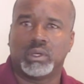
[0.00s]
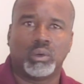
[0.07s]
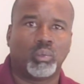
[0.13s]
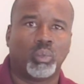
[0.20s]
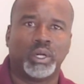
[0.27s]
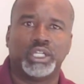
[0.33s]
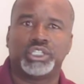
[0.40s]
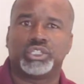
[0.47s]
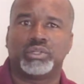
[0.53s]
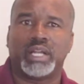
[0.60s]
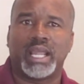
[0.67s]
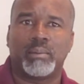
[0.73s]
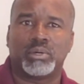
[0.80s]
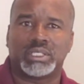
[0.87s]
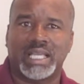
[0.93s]
What did your
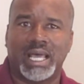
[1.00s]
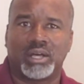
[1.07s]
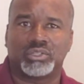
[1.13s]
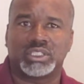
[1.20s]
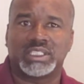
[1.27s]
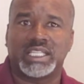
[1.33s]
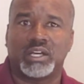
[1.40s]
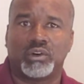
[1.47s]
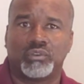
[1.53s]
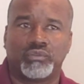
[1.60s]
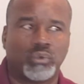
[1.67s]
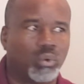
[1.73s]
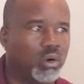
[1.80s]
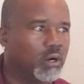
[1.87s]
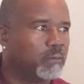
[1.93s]
neighbor's house sell
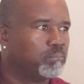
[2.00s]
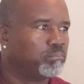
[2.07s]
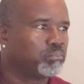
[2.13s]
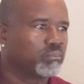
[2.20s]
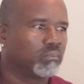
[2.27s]
for?